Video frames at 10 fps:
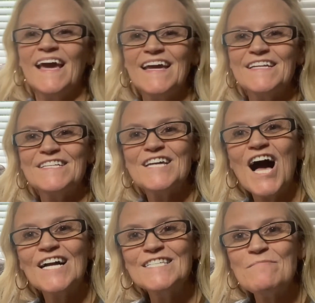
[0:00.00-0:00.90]
It
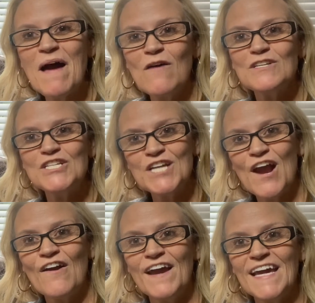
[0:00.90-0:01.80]
talks about
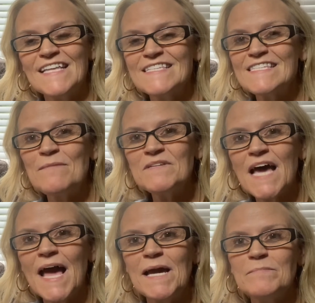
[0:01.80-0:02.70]
sharing and
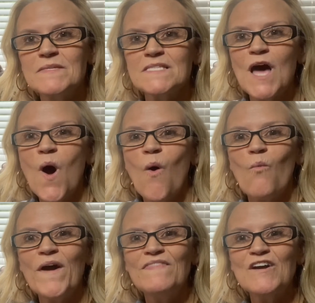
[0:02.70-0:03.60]
sometimes
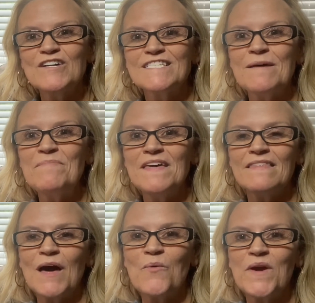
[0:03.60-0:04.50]
when there's something
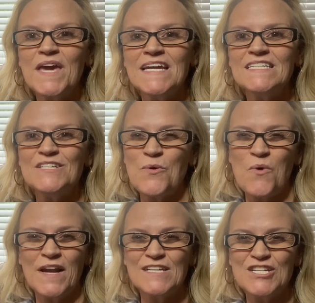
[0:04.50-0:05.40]
that we don't
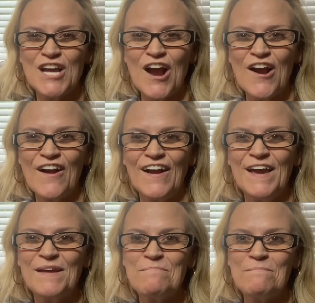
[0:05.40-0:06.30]
want to share,
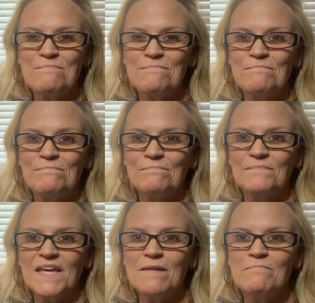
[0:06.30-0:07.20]
it
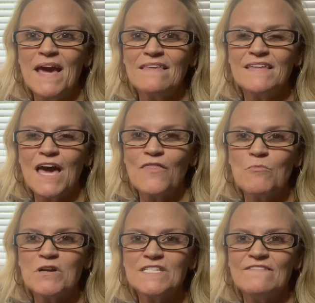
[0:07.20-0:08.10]
can make the other
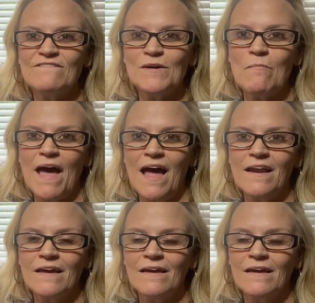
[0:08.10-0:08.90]
person feel bad.